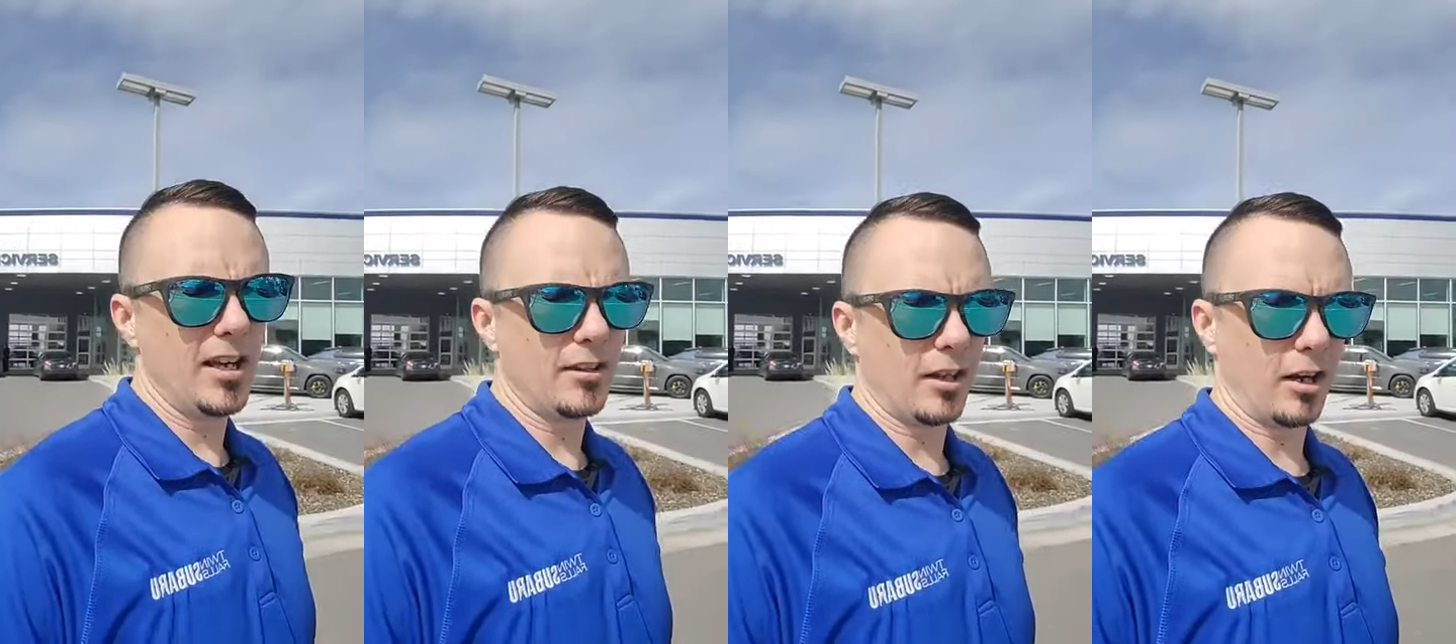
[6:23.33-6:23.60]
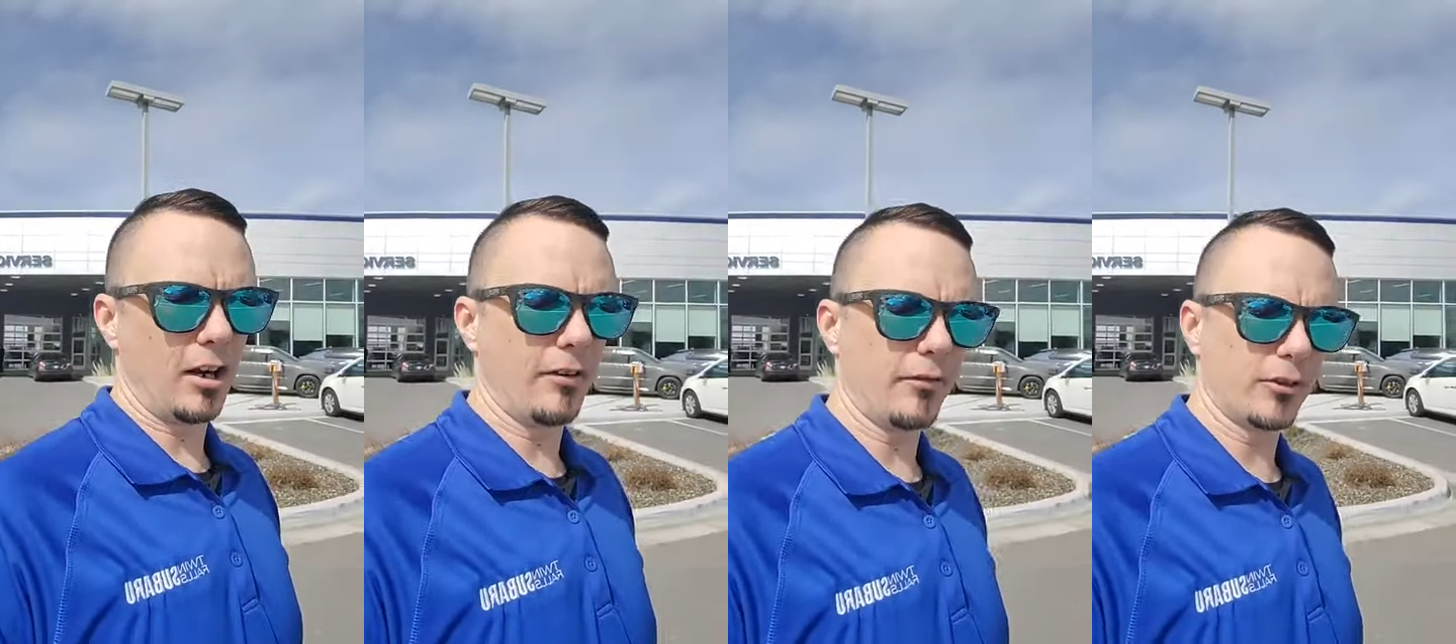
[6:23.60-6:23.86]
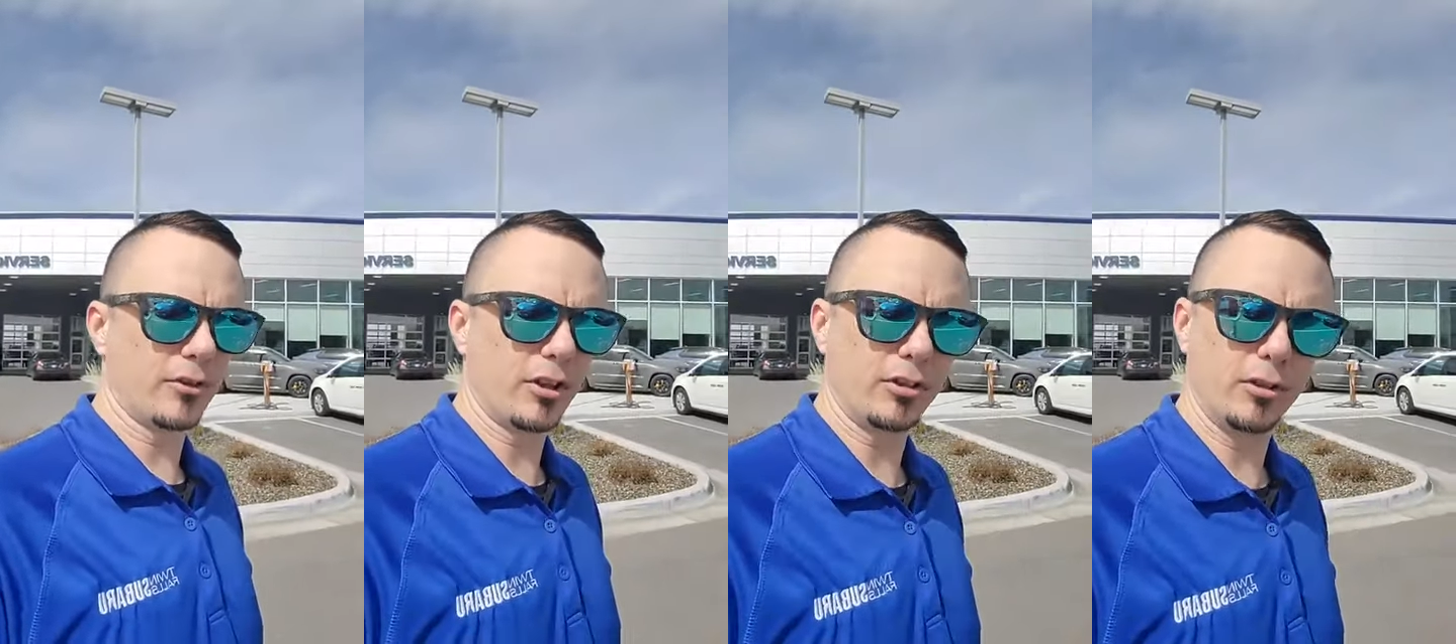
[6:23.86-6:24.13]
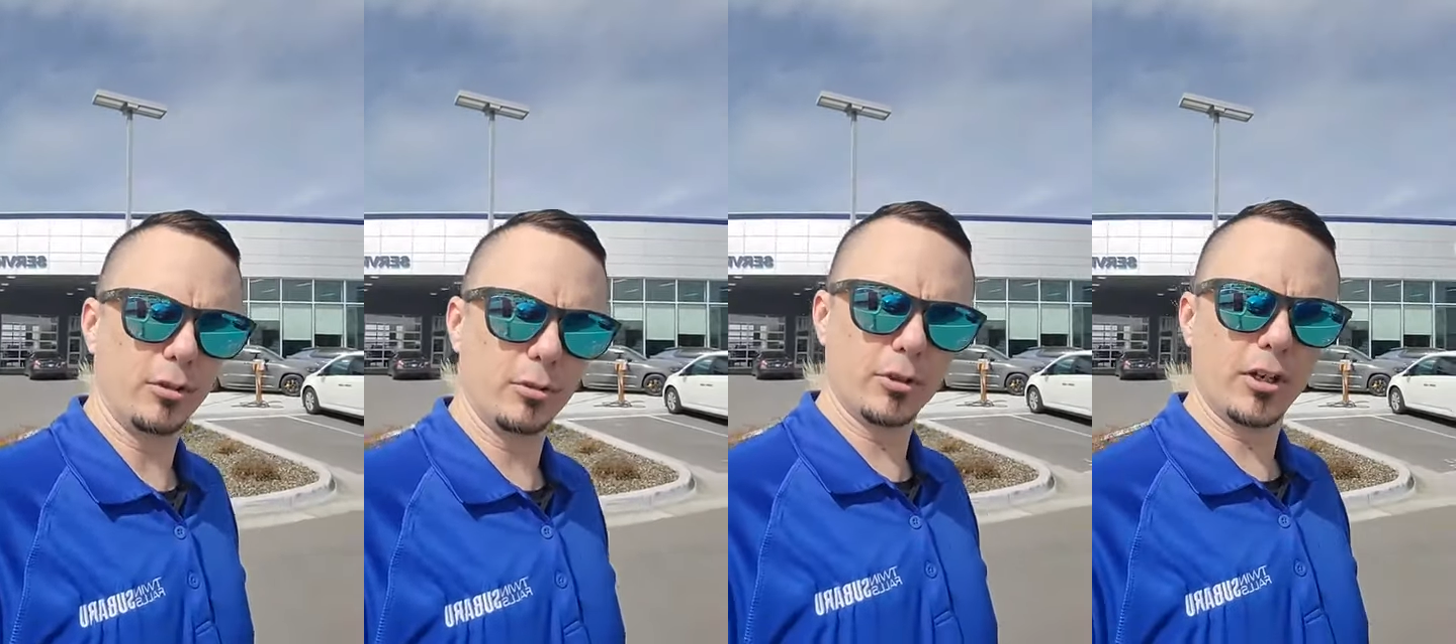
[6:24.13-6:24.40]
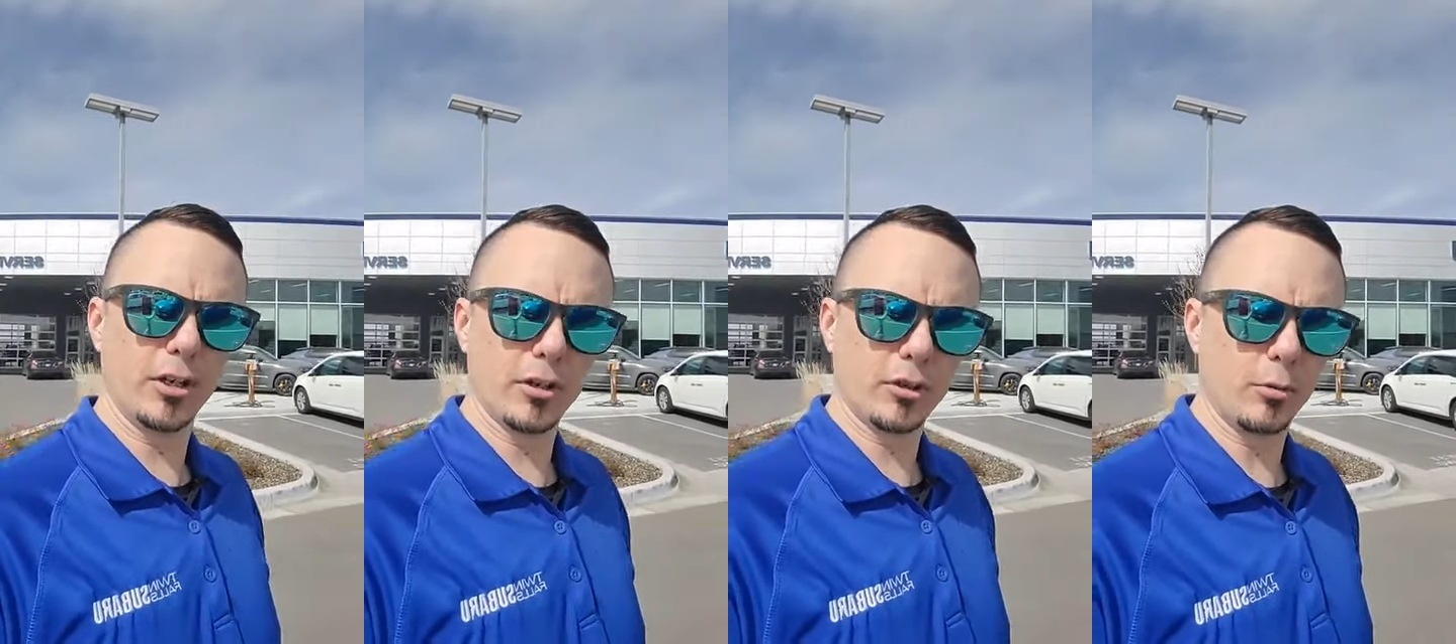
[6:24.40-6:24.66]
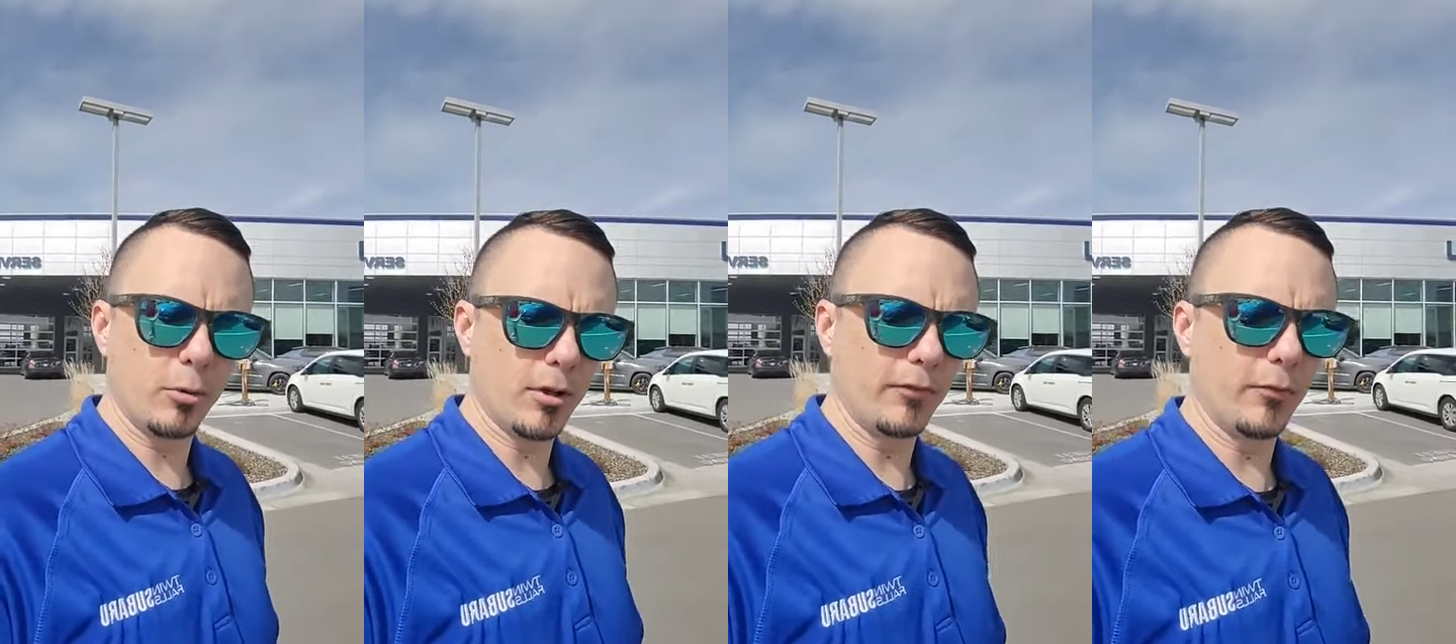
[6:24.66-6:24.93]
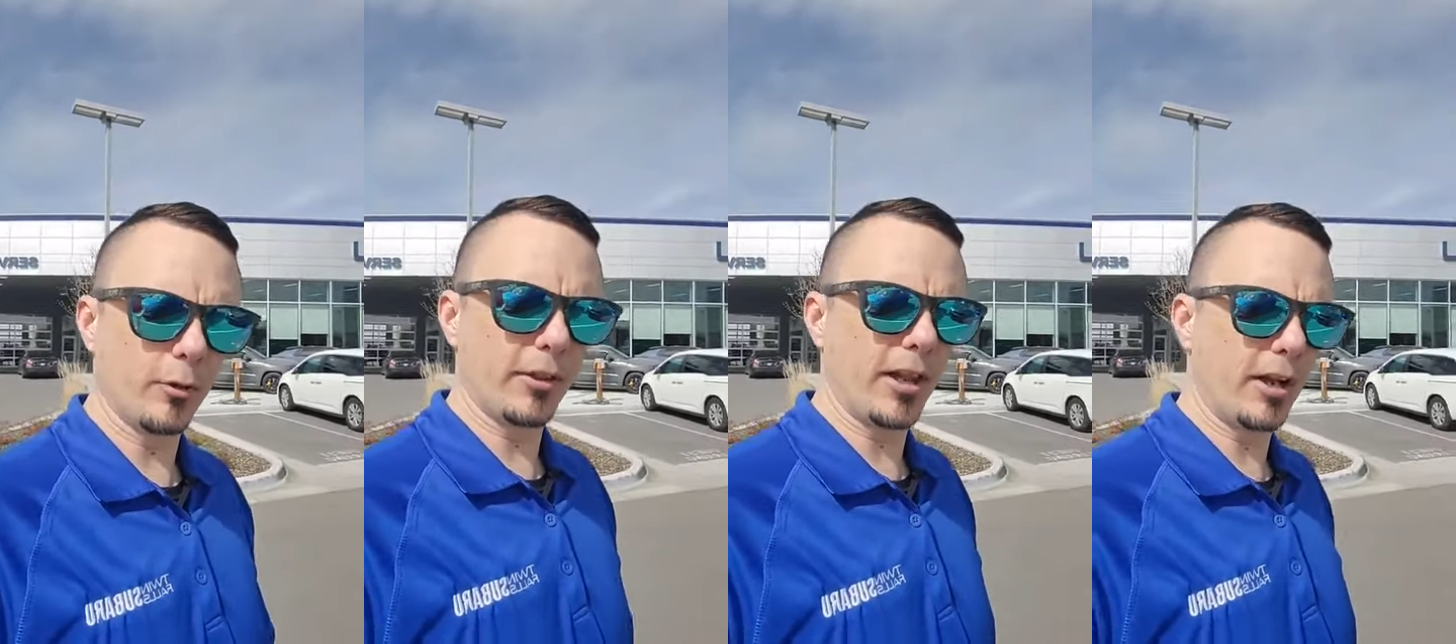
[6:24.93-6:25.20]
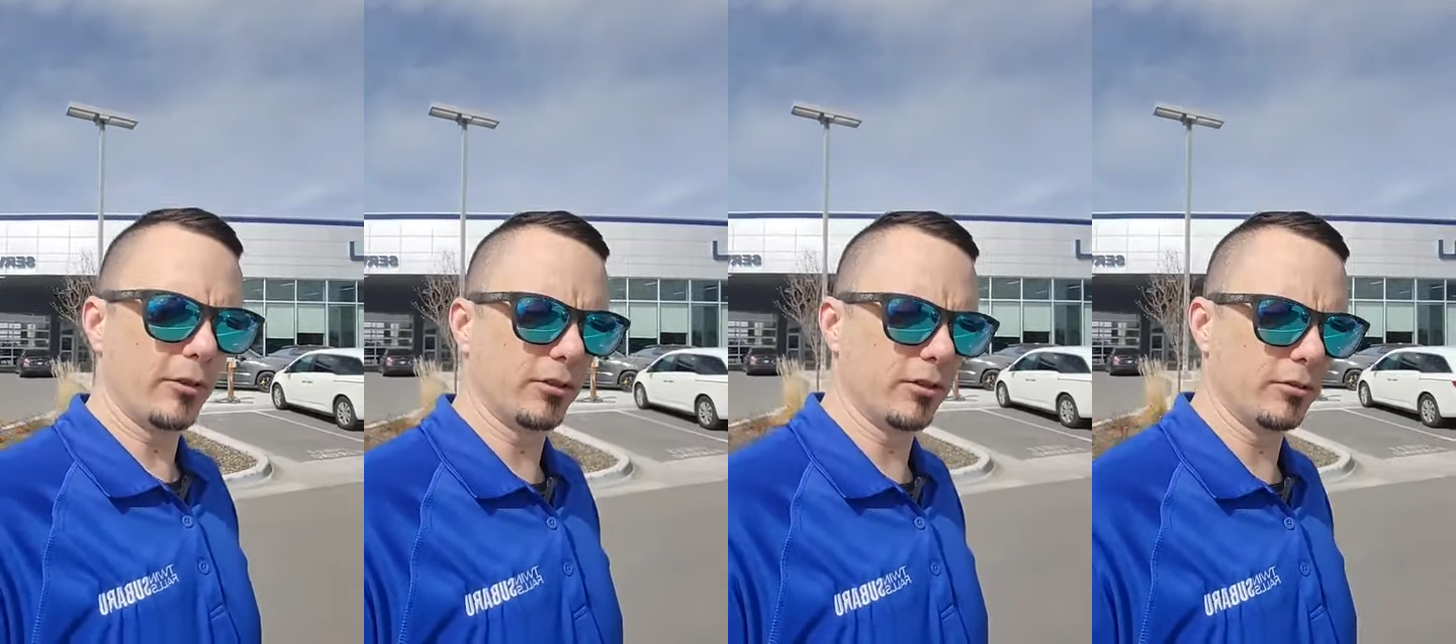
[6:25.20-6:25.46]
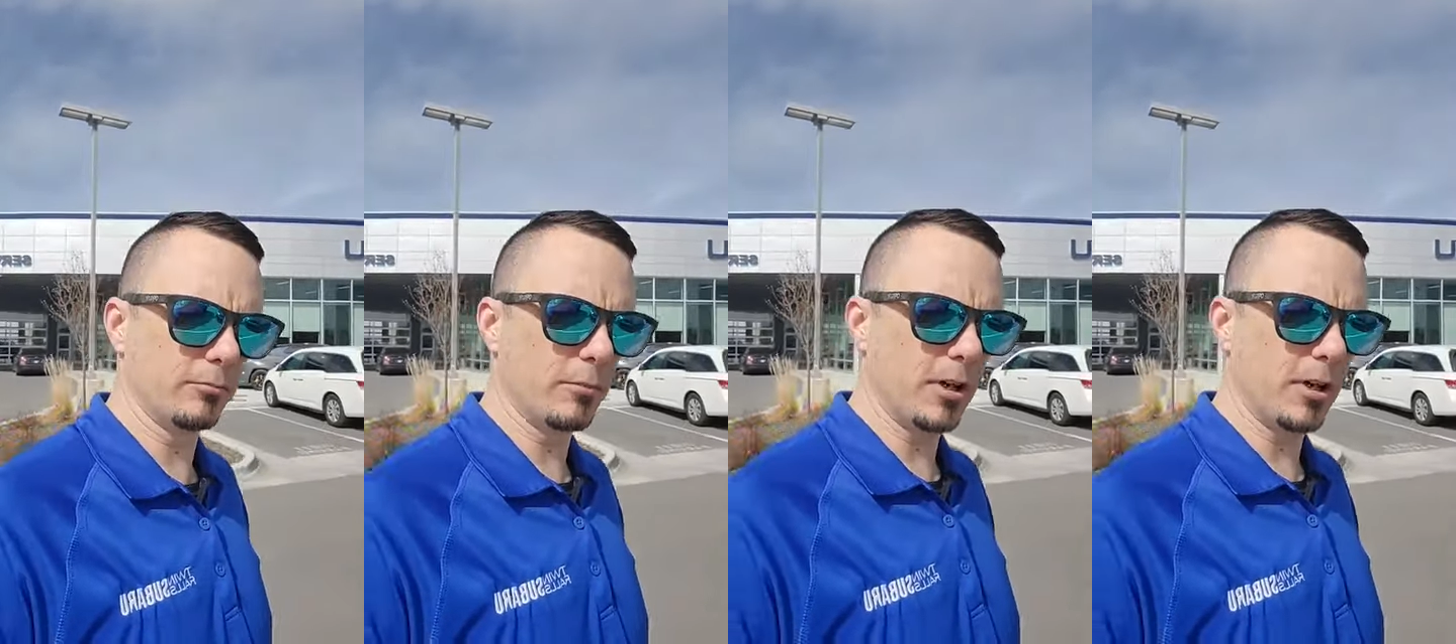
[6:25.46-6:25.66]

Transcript: that offers the 2-year 24,000